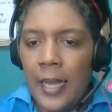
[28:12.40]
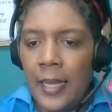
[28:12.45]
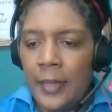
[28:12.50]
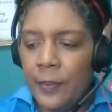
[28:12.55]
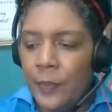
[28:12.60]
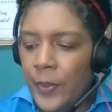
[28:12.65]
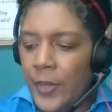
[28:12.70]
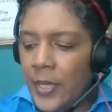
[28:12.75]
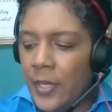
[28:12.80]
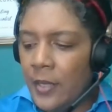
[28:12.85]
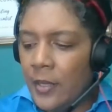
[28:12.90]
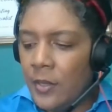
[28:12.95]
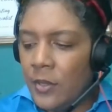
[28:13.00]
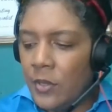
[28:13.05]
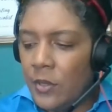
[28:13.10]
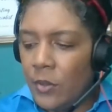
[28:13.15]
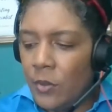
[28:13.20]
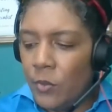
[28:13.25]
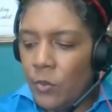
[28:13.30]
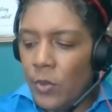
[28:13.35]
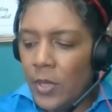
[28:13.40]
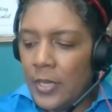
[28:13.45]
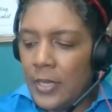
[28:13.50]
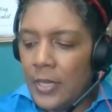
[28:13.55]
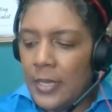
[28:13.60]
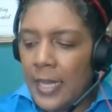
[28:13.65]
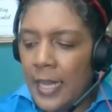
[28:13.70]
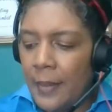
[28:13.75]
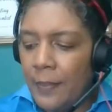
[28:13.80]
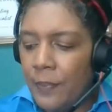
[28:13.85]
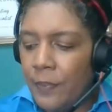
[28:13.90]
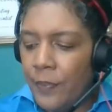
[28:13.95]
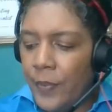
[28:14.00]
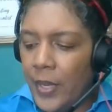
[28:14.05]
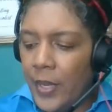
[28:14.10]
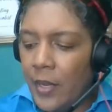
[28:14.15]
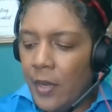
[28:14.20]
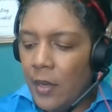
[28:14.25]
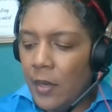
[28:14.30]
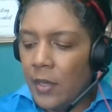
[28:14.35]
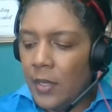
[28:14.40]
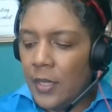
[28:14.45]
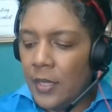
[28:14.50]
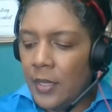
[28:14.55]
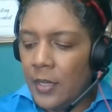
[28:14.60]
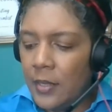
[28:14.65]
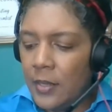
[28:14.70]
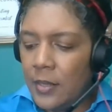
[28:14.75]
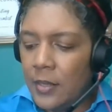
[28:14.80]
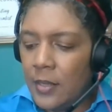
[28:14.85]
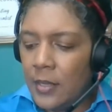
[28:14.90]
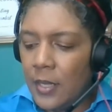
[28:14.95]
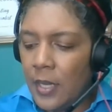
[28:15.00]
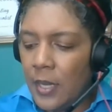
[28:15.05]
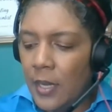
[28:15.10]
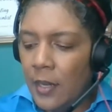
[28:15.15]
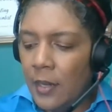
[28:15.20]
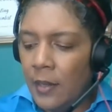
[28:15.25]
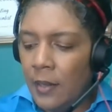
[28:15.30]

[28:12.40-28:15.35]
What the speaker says: And please WhatsApp because